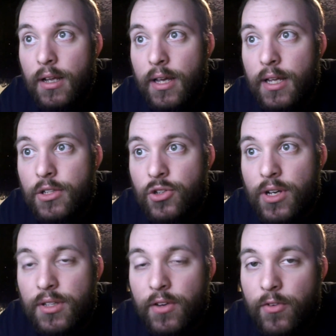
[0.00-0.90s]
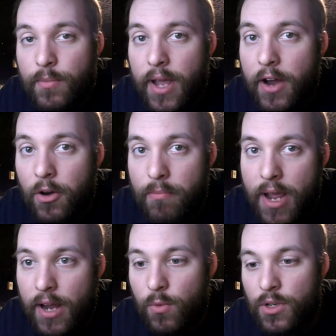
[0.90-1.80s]
It's translated from the
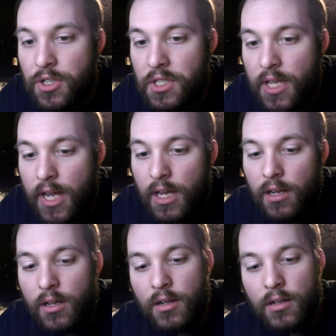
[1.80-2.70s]
Aramaic, which is I